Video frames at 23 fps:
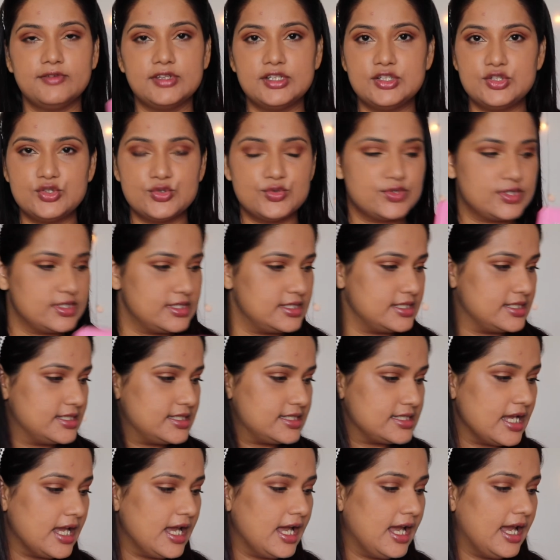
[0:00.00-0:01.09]
will use
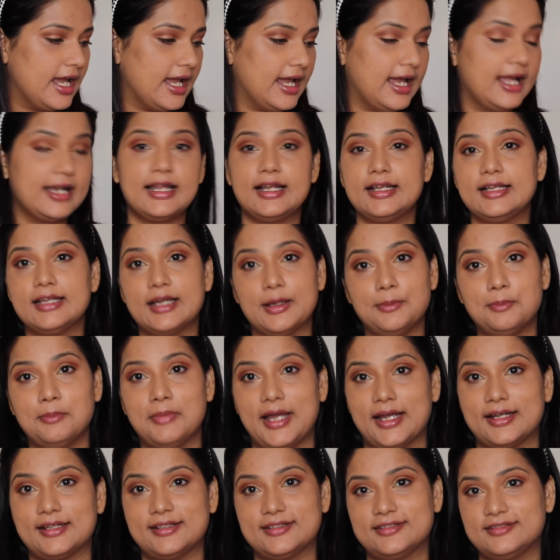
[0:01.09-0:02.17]
this and I'll come
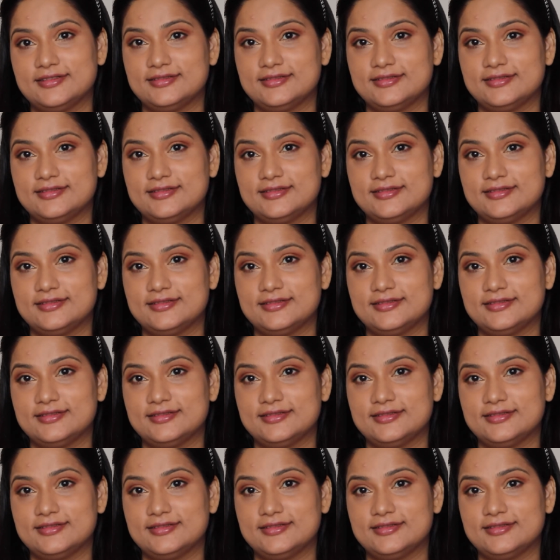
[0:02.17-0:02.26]
back.